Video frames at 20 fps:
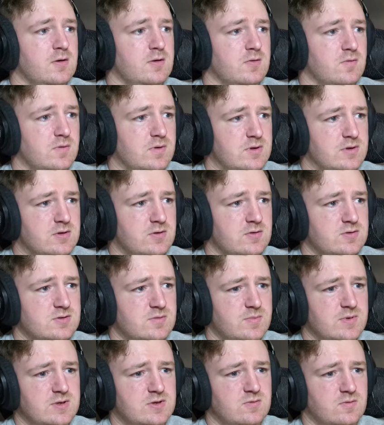22
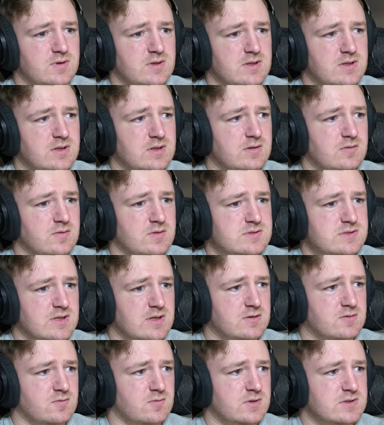should be 20. What is
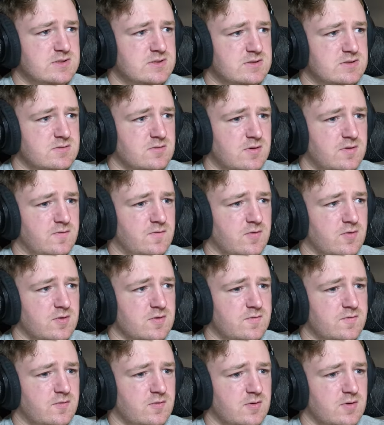that?
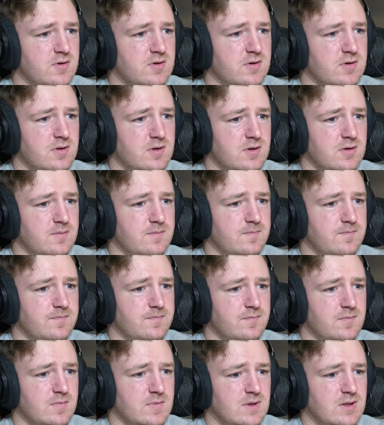24? 4?
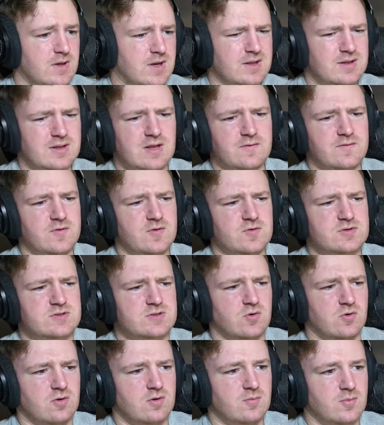Yeah. I love you,
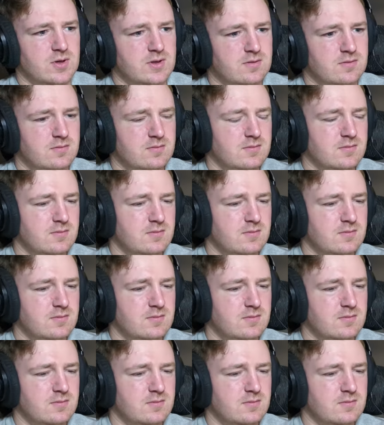Storm. What?